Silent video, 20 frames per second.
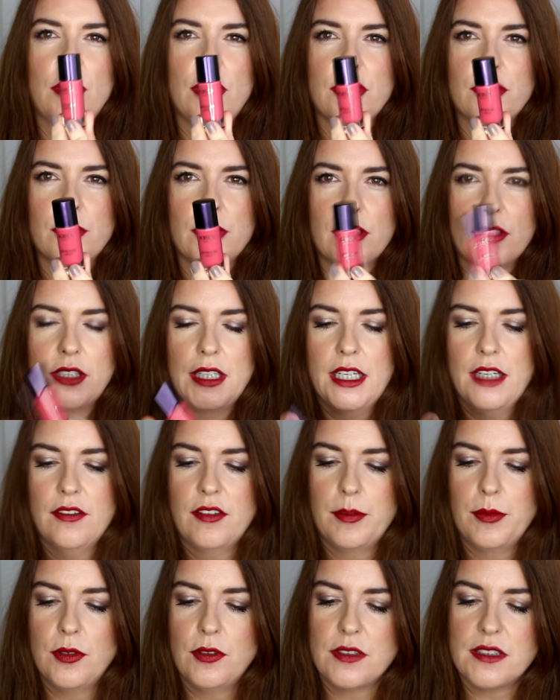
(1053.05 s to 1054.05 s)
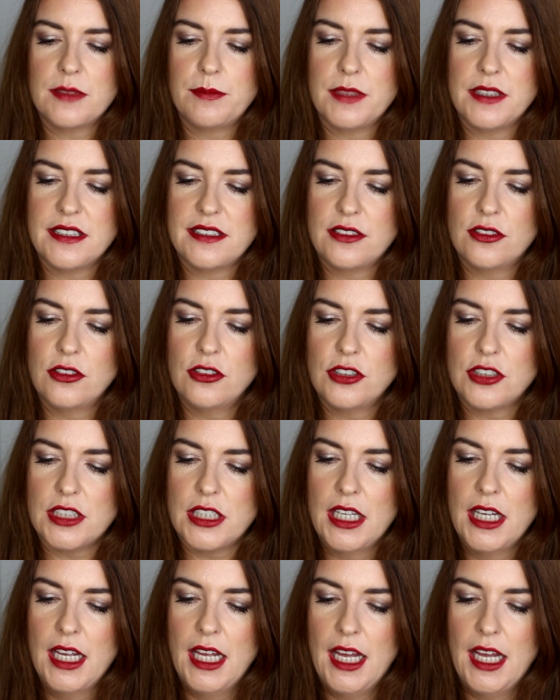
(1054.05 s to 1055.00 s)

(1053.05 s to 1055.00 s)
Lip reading: polish when I got it out of the box, but it's not.